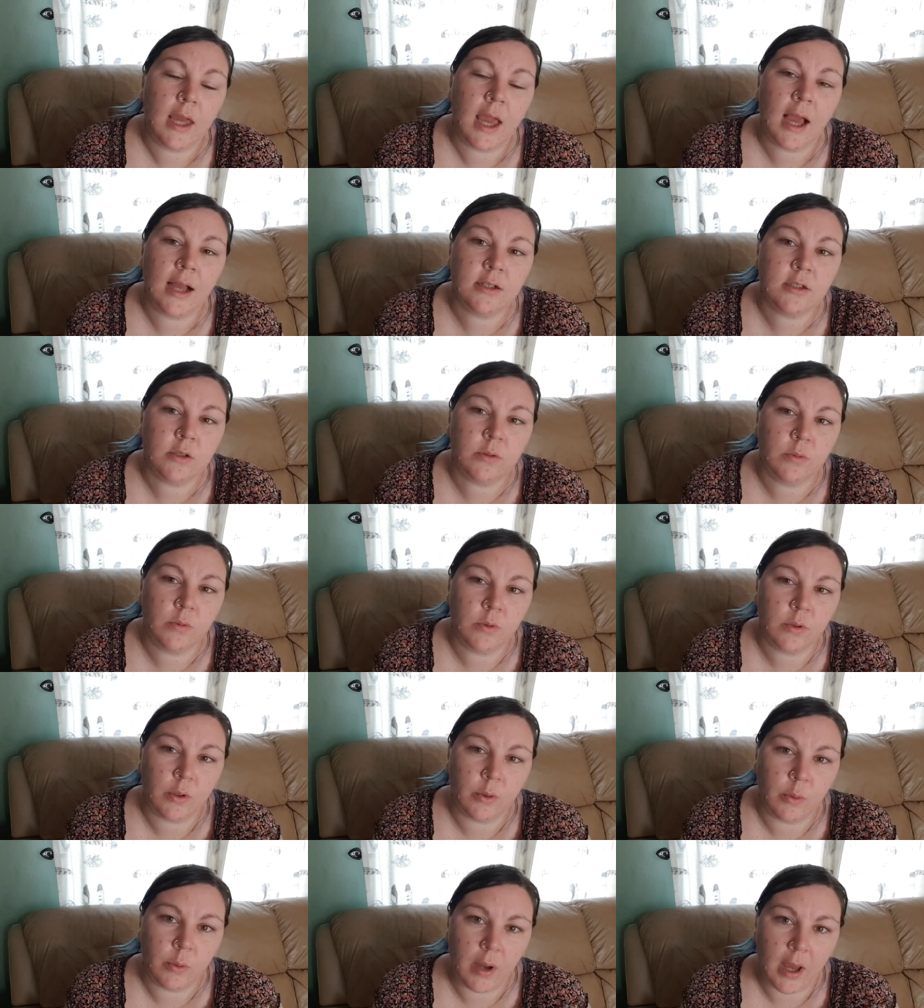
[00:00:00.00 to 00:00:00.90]
they had to
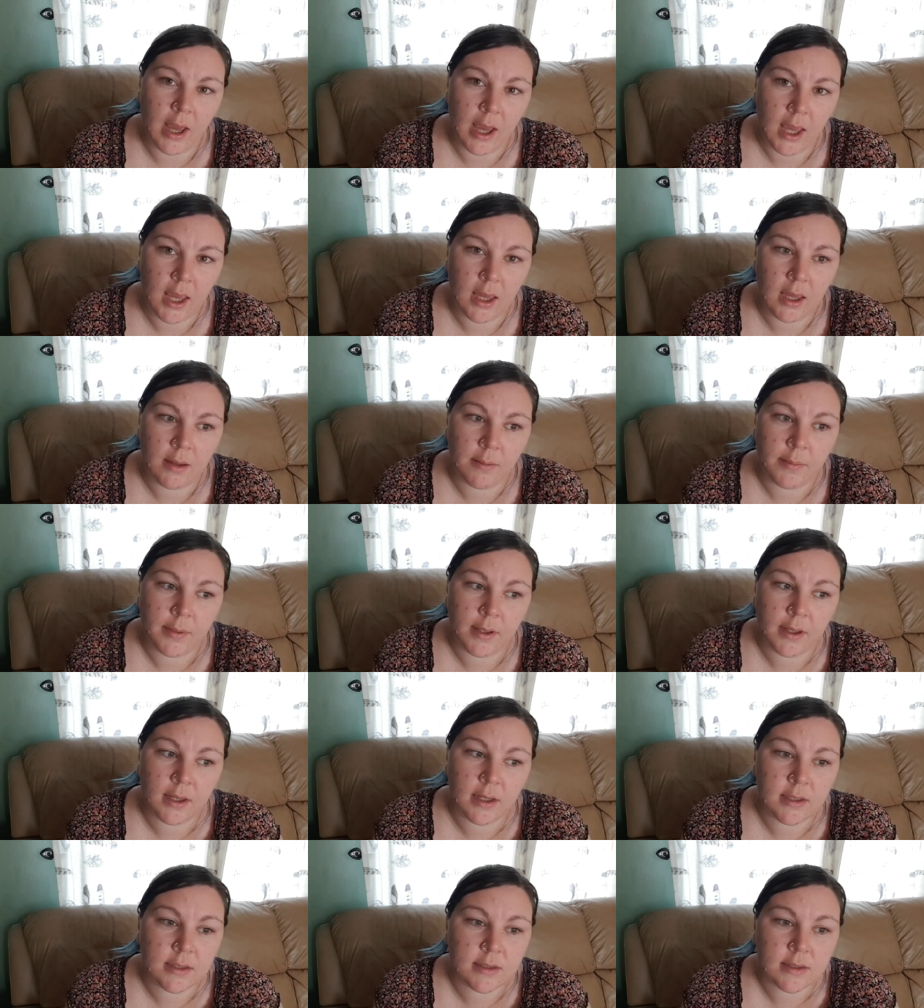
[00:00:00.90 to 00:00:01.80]
walk away
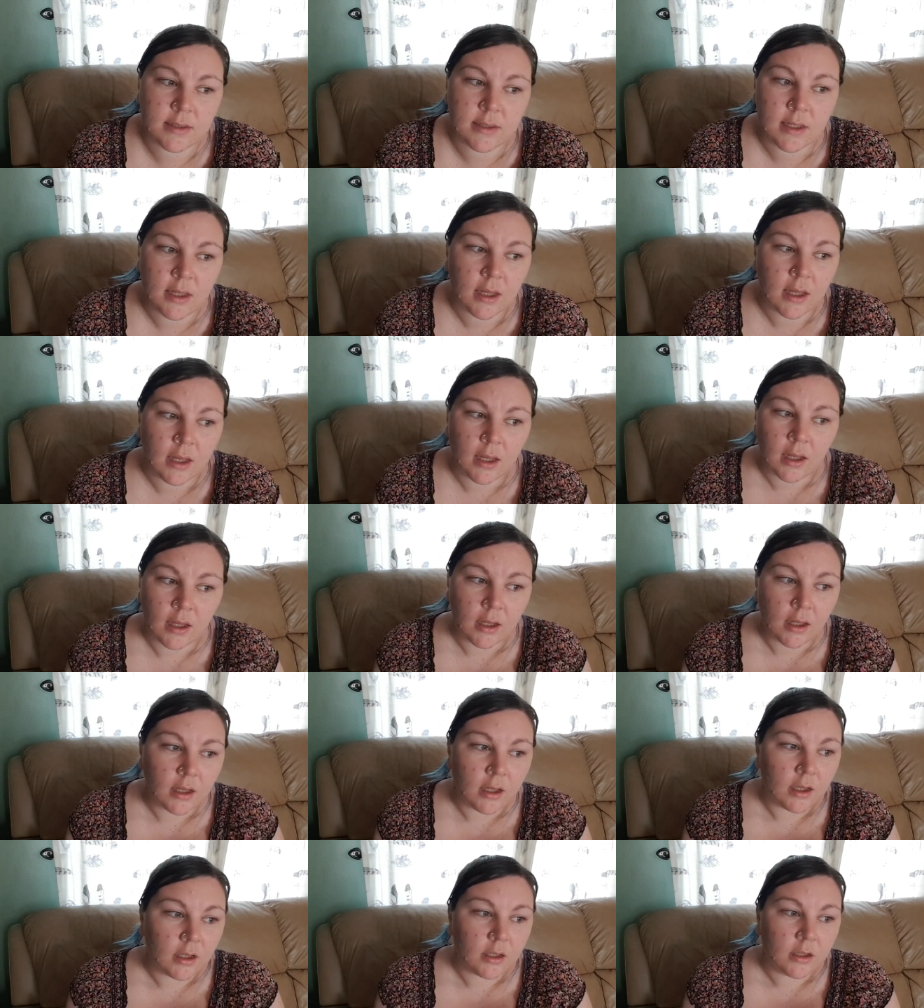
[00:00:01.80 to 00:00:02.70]
because
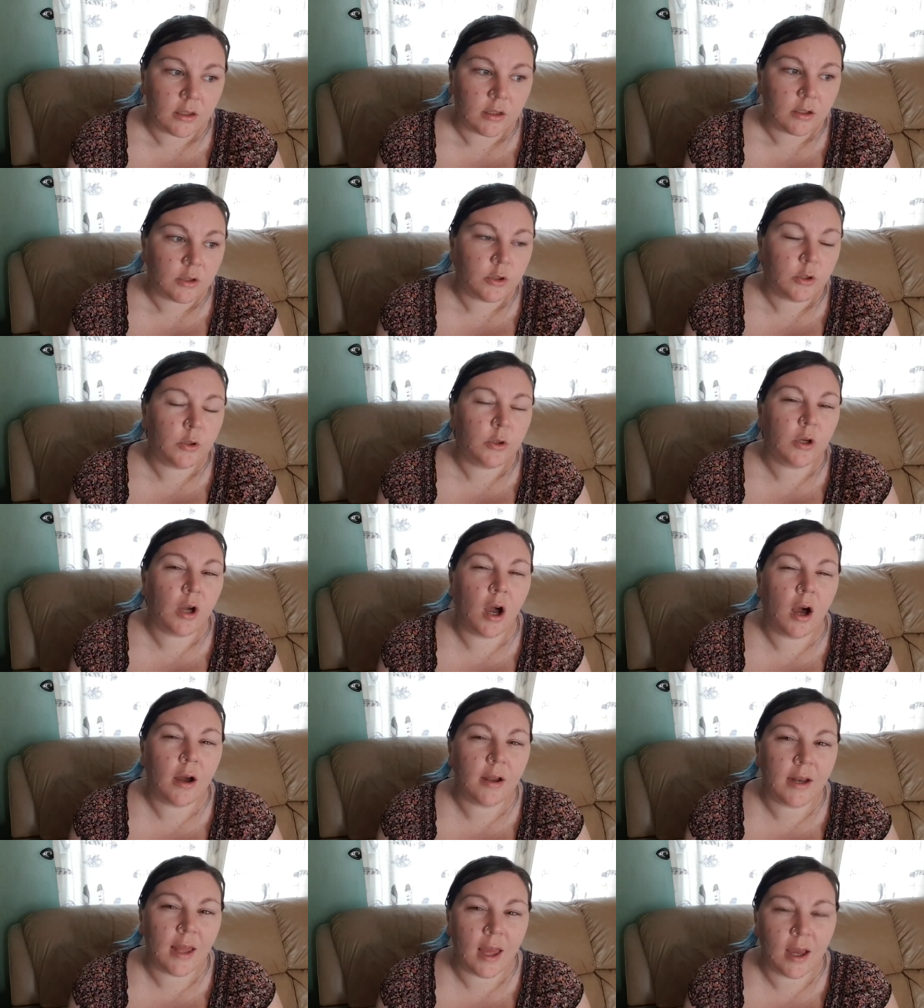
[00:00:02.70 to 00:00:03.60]
you
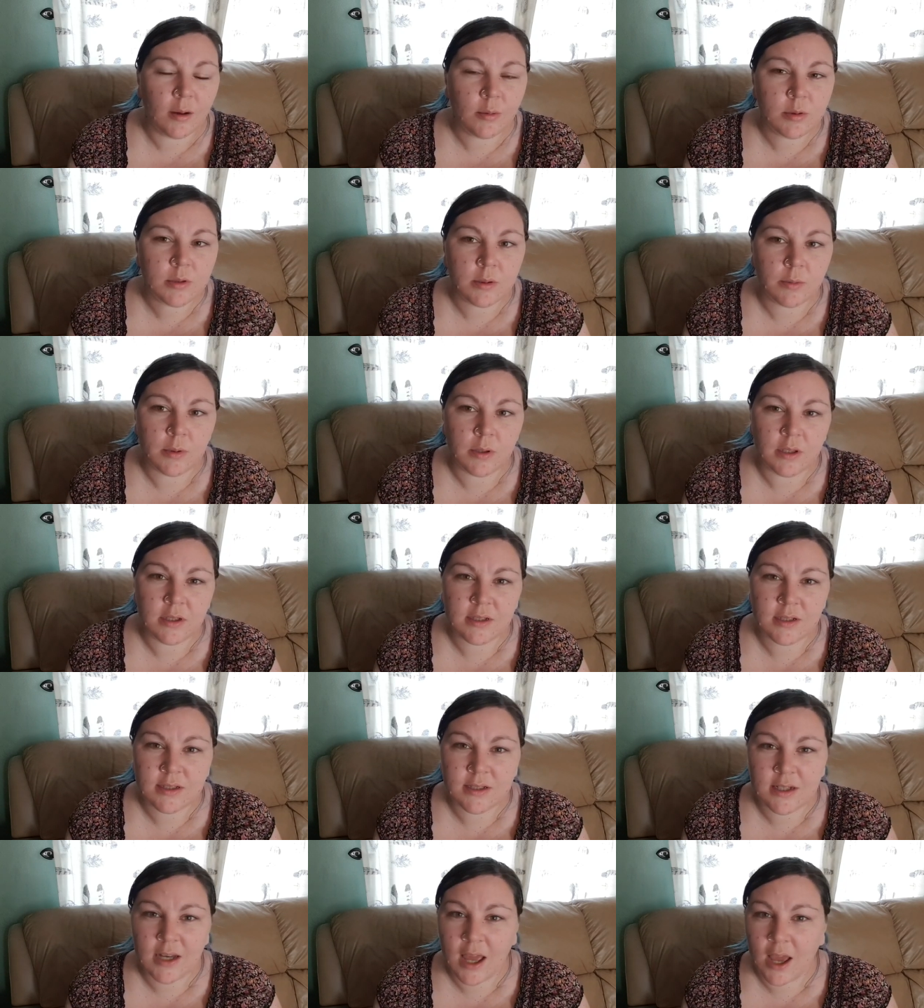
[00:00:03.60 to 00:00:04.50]
can't help someone that
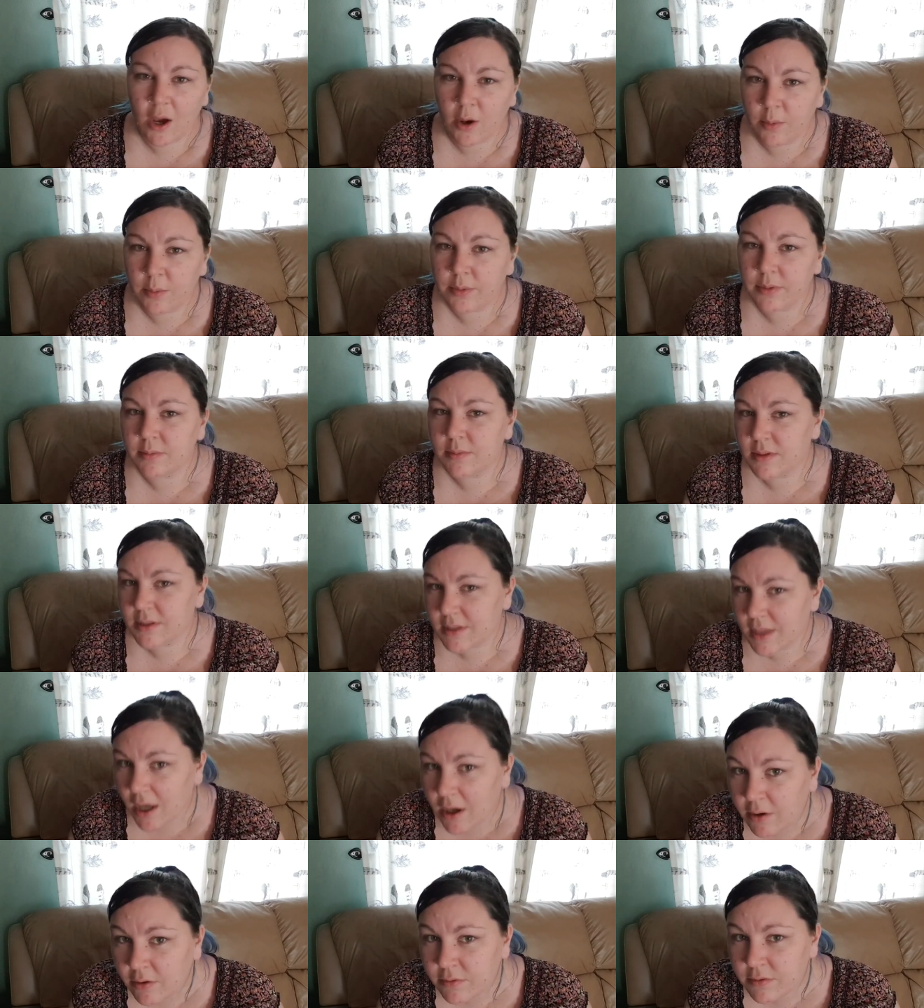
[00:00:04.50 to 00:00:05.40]
doesn't help
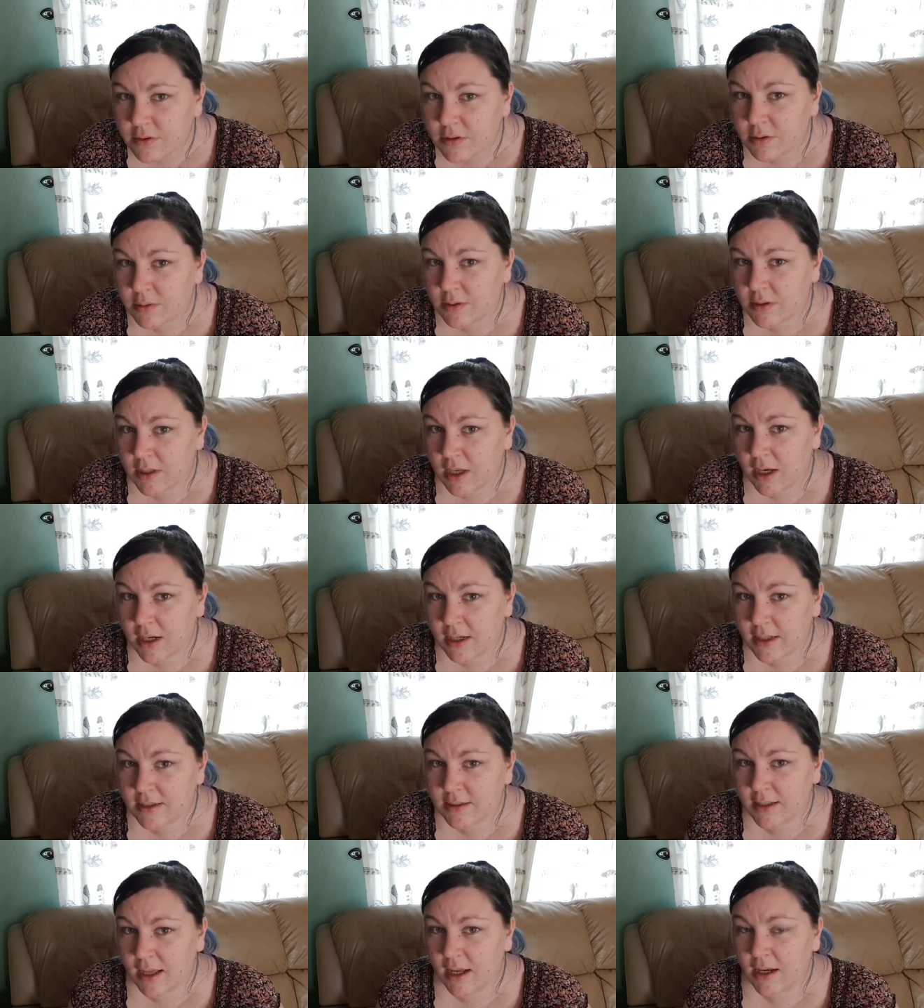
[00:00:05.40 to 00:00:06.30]
themselves to a certain
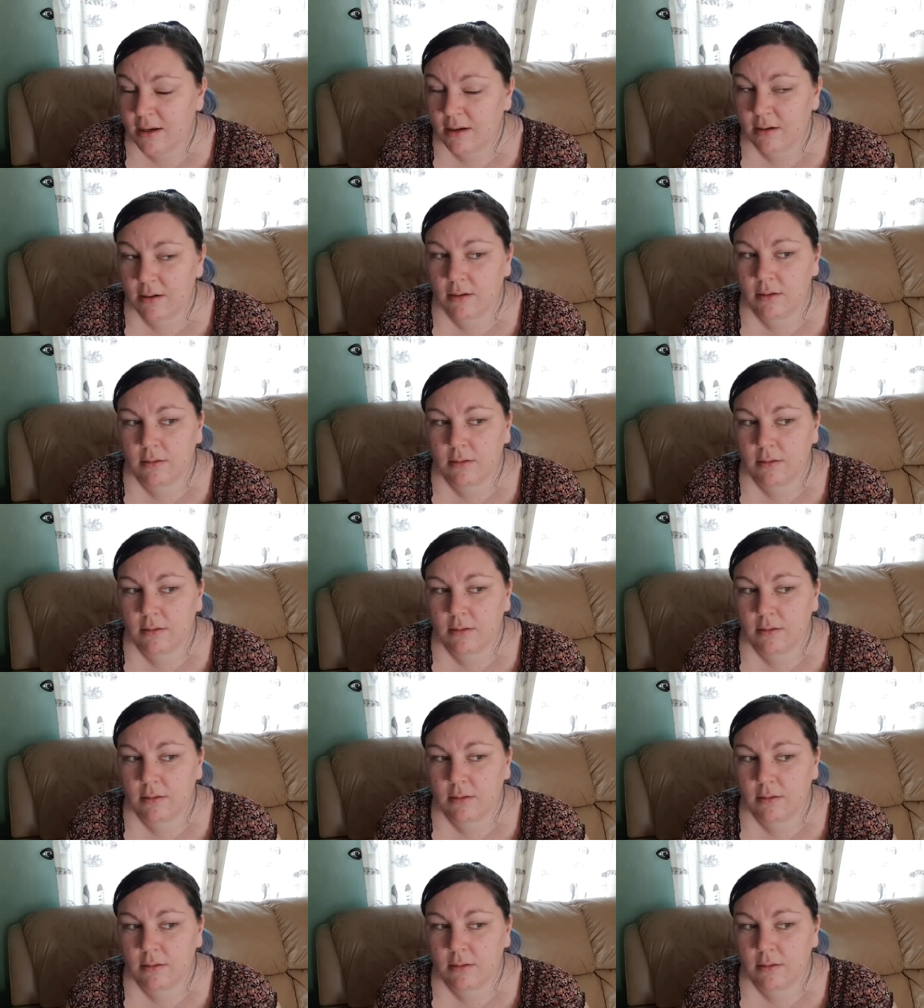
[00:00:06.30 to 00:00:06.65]
extent.